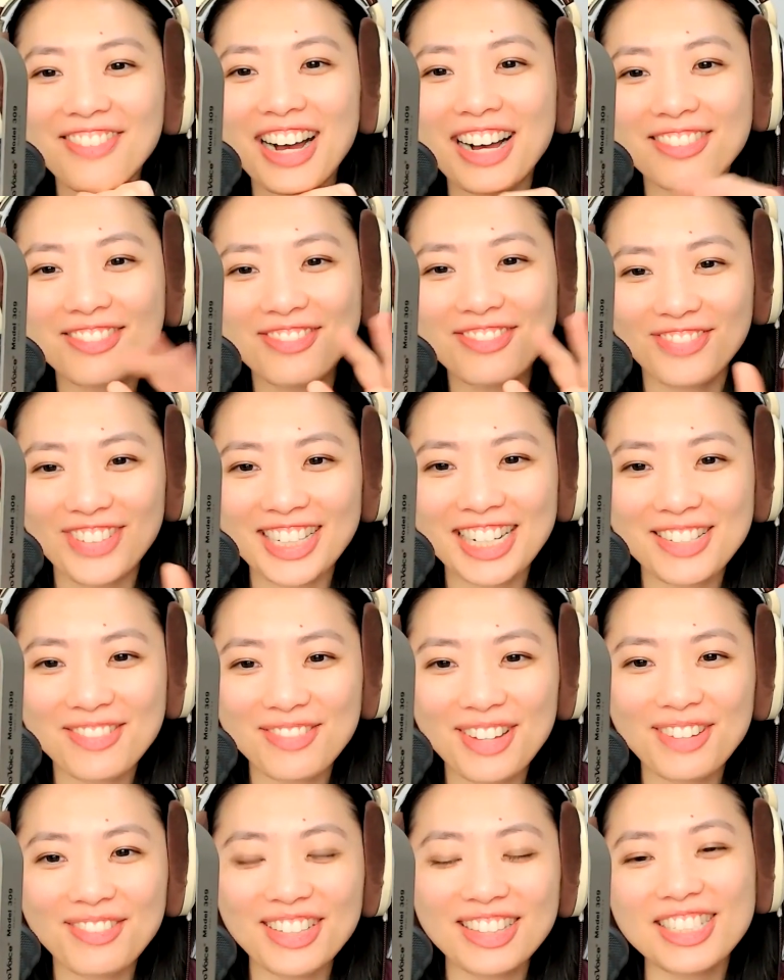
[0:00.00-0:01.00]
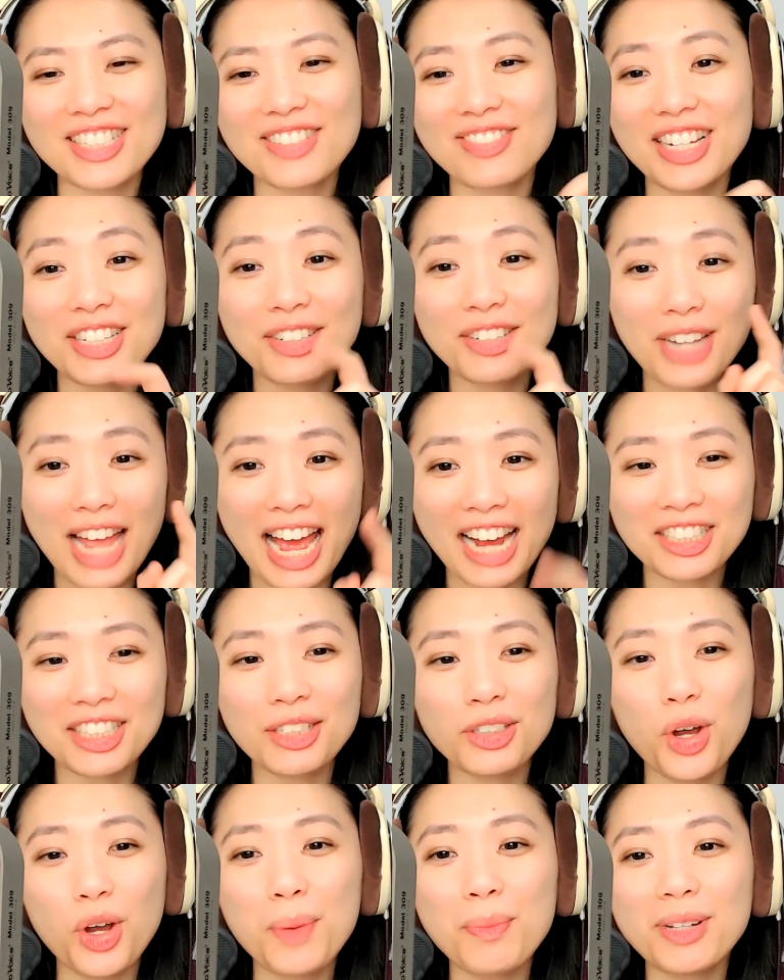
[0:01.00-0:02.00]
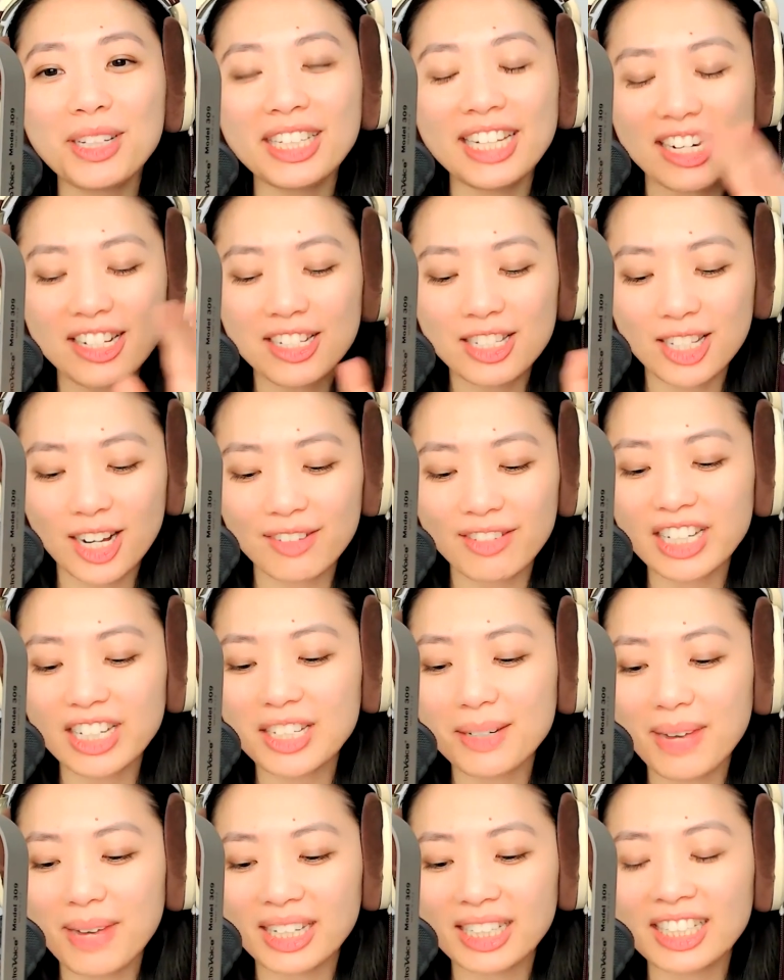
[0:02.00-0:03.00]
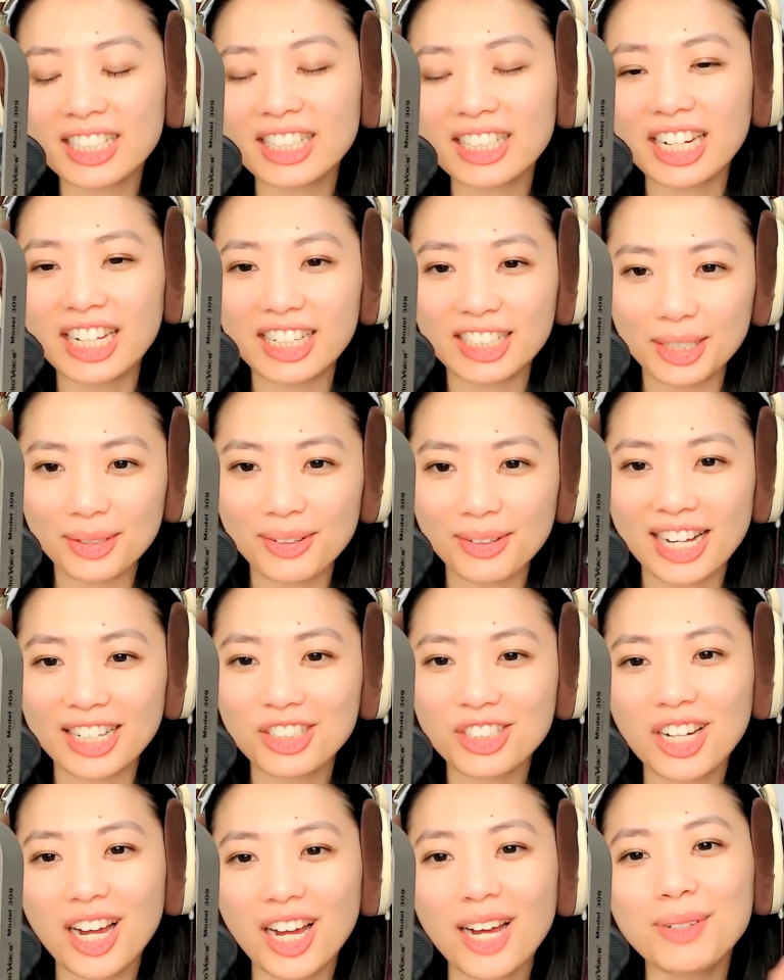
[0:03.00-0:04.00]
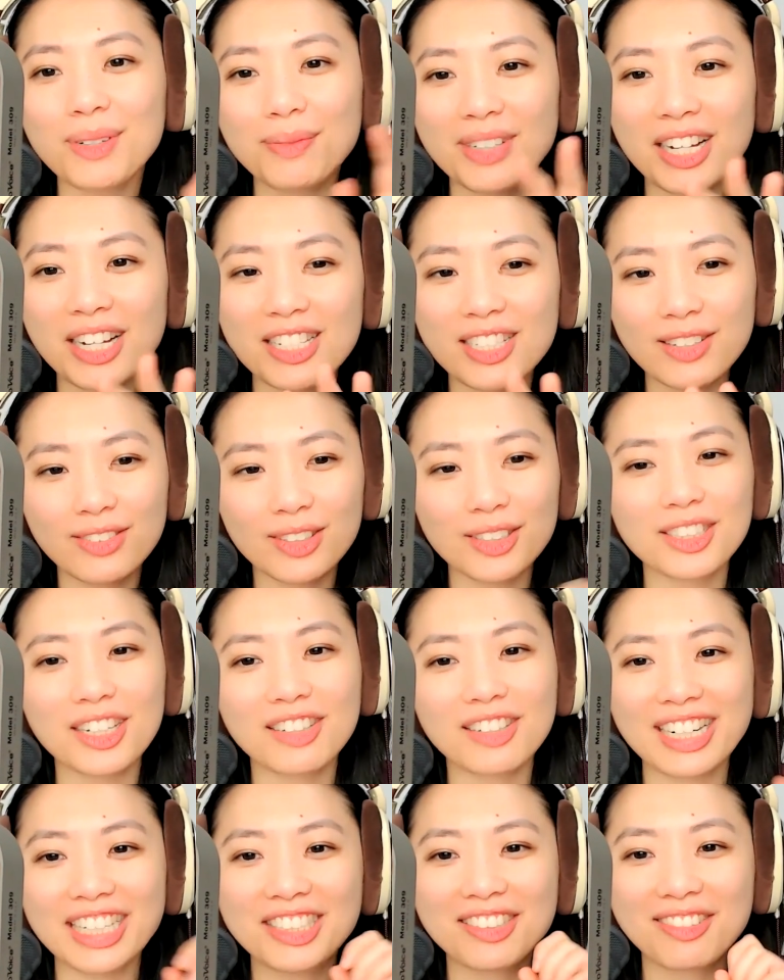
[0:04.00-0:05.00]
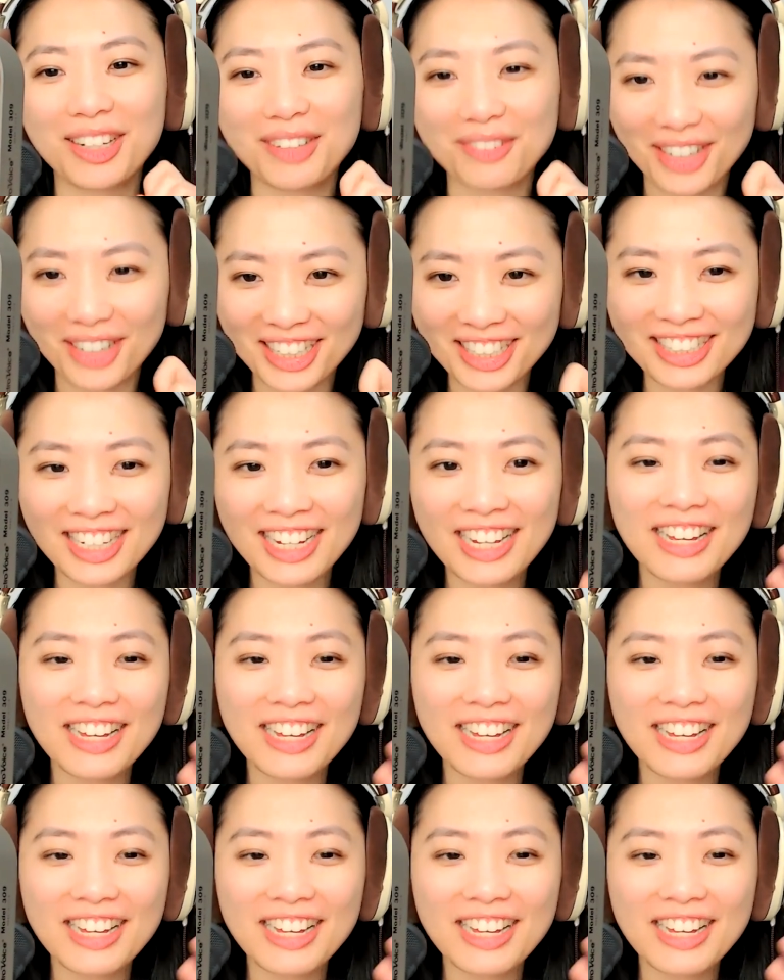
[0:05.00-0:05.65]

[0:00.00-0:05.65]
Well, because we went this way, actually, normally I start recommending getting a new headshot, but because of the direction we went,